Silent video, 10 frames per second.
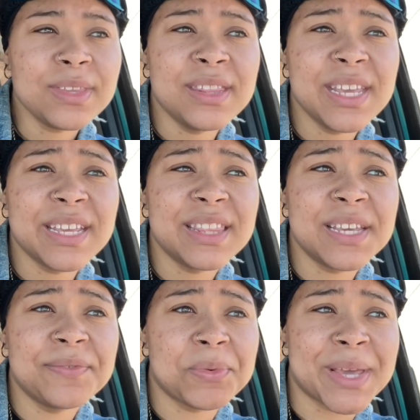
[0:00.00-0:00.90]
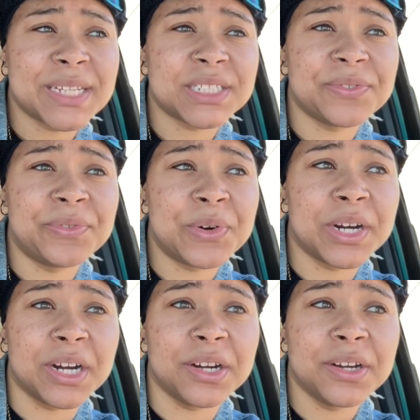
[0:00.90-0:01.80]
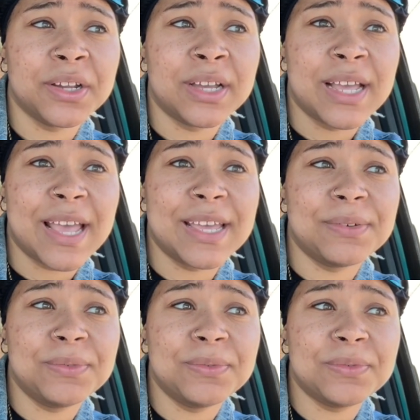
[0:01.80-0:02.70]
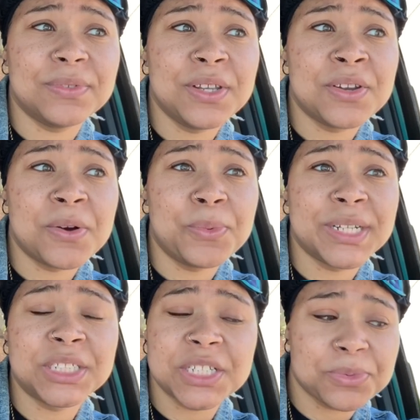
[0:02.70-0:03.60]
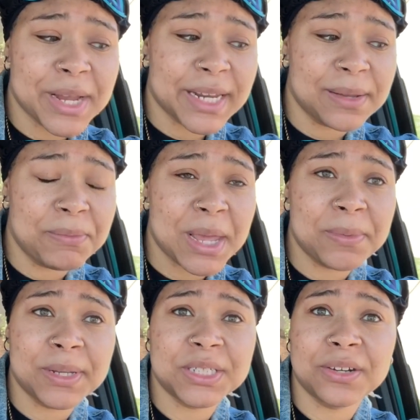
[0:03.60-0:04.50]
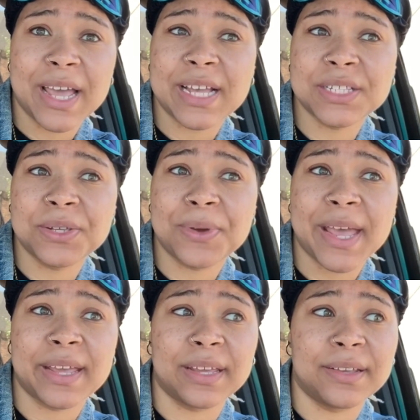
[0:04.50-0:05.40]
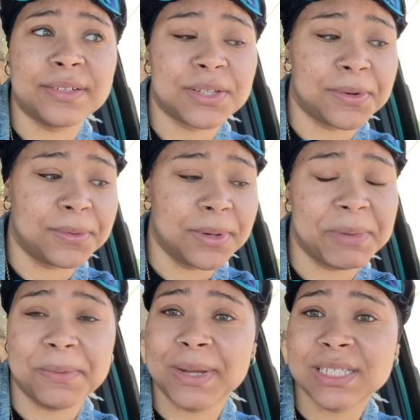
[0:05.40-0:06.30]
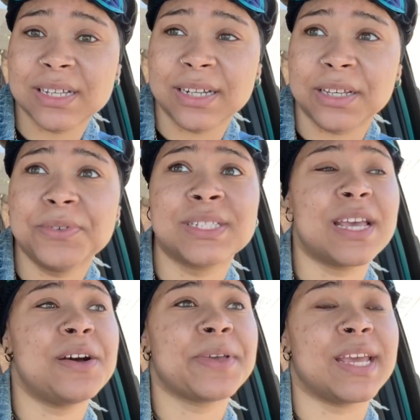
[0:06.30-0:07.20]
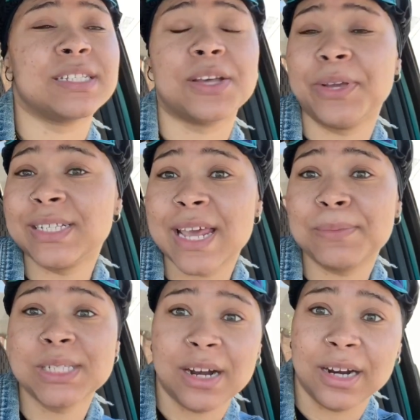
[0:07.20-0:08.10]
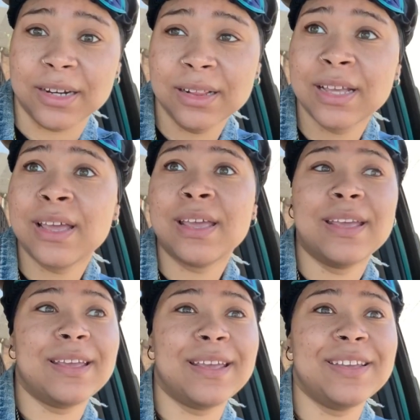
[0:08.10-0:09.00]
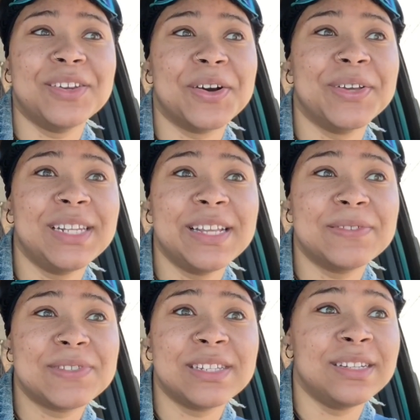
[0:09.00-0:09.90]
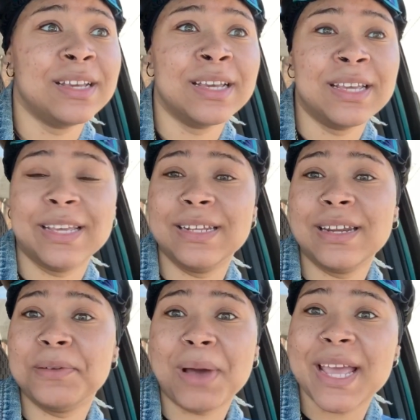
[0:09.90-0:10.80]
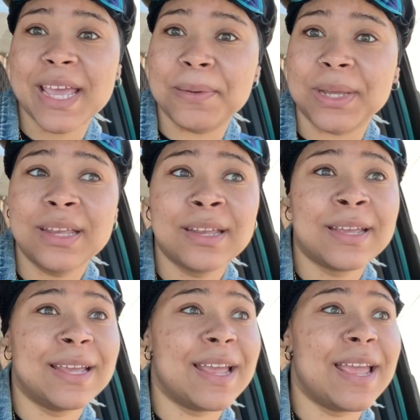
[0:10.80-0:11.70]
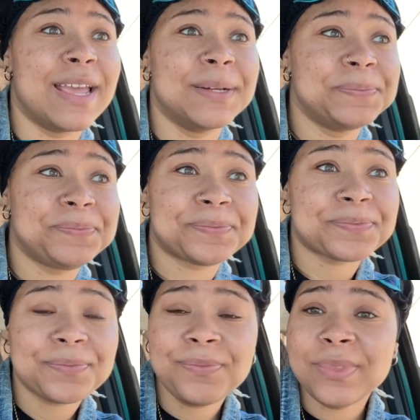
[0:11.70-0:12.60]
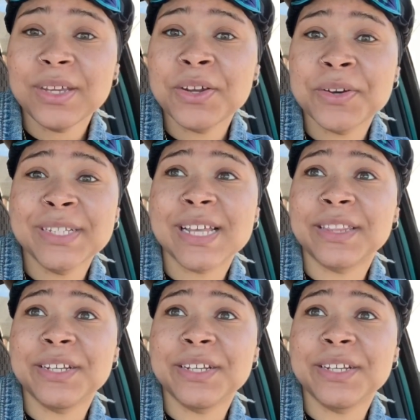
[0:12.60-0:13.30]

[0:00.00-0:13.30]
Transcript: then get the information for her. And, you know, when she's ready, maybe she'll ask you, hey, so about my son. And you can say, okay, so his name is Carl. You know, he lives in Miami. And, you know, he's out